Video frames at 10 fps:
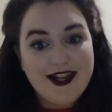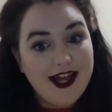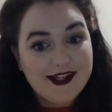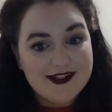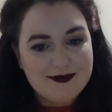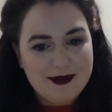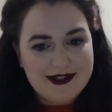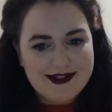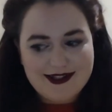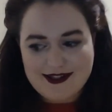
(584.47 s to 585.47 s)
at its
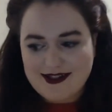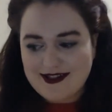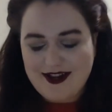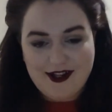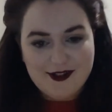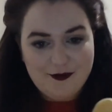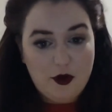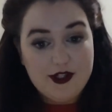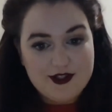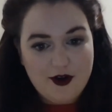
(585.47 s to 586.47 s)
best just kind of
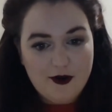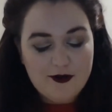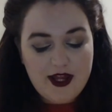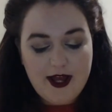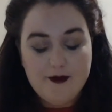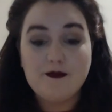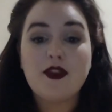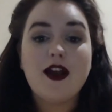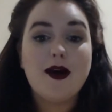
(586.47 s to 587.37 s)
on its own.